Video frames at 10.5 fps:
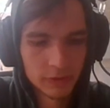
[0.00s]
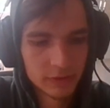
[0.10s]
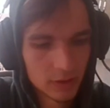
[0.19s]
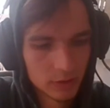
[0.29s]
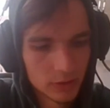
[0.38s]

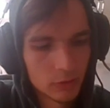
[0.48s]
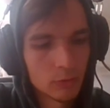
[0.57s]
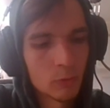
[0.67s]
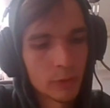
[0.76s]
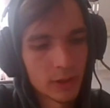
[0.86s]
It can go
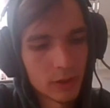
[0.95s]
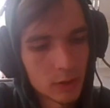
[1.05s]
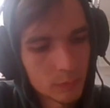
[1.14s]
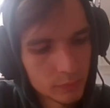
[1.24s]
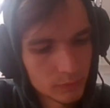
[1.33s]
way
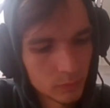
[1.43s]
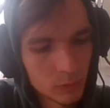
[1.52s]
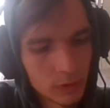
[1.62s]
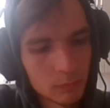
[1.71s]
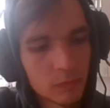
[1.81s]
up
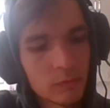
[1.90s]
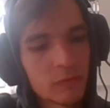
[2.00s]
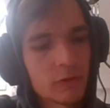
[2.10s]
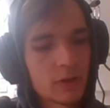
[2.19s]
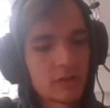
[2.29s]
when,
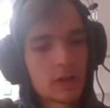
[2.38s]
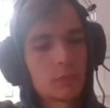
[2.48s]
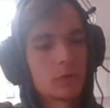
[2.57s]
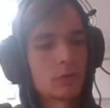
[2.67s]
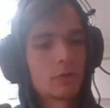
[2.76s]
for
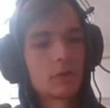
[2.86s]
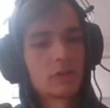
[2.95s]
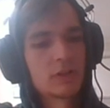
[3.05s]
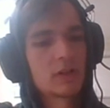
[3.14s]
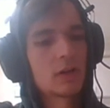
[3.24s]
example,
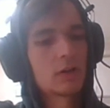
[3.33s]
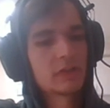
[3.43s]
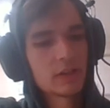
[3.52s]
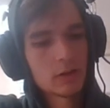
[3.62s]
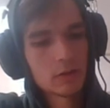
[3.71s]
earnings are out
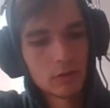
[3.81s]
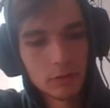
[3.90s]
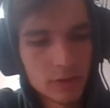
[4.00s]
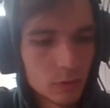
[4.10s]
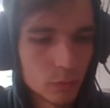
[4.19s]
there, or
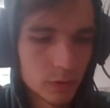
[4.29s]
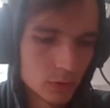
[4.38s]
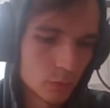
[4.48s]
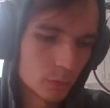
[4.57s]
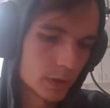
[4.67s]
it can
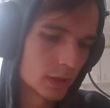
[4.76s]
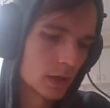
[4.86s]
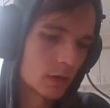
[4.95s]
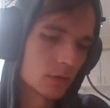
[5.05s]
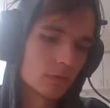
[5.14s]
go way
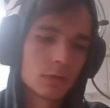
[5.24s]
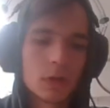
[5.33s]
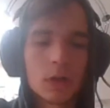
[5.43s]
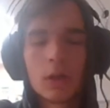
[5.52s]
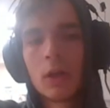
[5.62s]
down
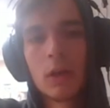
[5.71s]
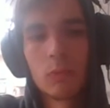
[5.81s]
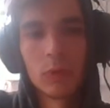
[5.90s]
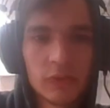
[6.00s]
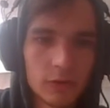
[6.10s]

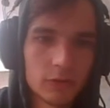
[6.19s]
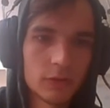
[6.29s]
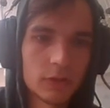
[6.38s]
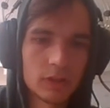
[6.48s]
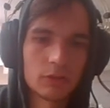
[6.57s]
when
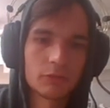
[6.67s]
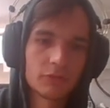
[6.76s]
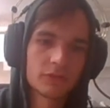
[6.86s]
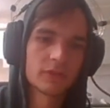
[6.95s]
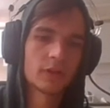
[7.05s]
certain
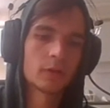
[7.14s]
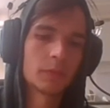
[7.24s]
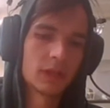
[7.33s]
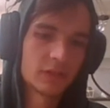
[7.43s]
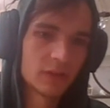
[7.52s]
news
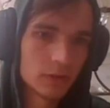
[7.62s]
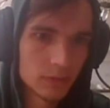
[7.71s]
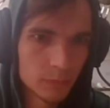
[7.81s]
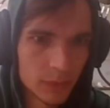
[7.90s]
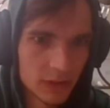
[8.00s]
makes
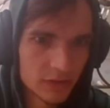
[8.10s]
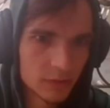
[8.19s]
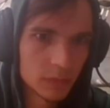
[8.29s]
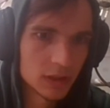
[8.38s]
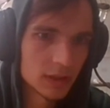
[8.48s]
the
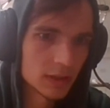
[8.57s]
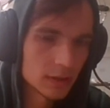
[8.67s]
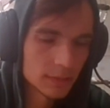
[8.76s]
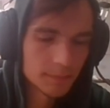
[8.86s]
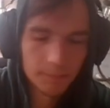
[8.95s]
media.